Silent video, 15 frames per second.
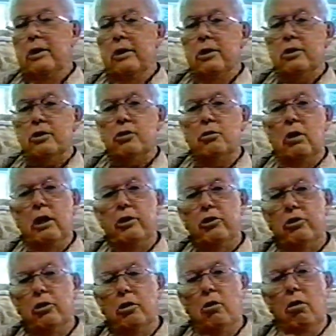So I took
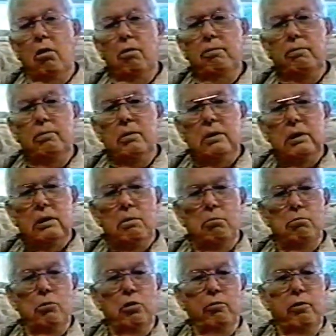off,
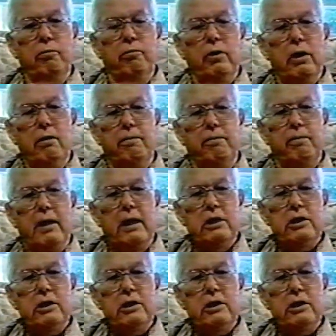moving very fast,